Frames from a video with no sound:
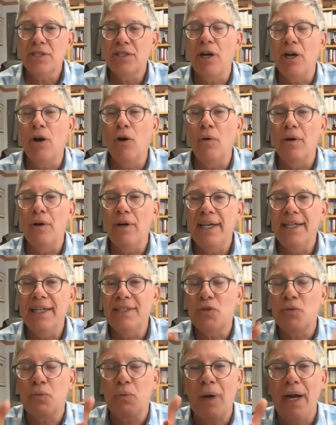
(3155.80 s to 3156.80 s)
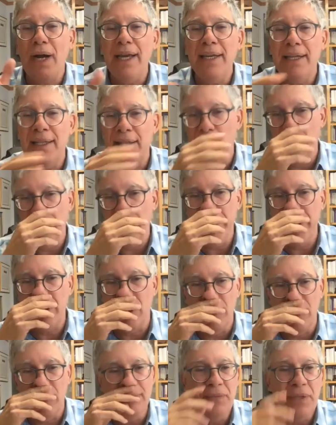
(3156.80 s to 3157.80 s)
So it's right in the
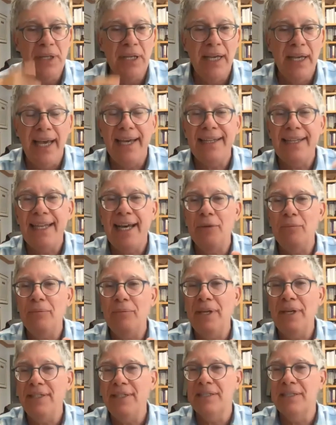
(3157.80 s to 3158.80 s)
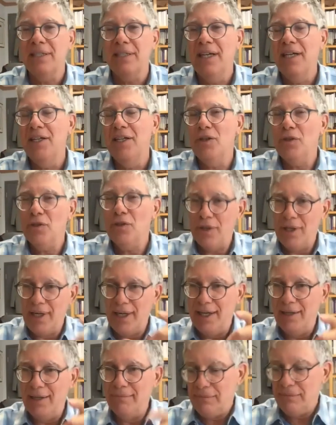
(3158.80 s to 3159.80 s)
middle, and that means
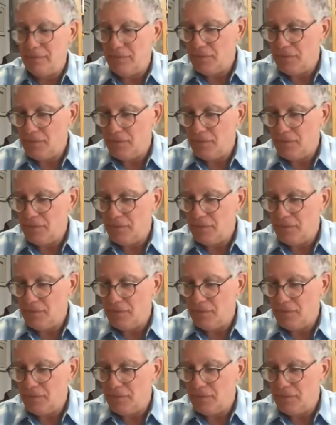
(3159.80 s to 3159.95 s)
in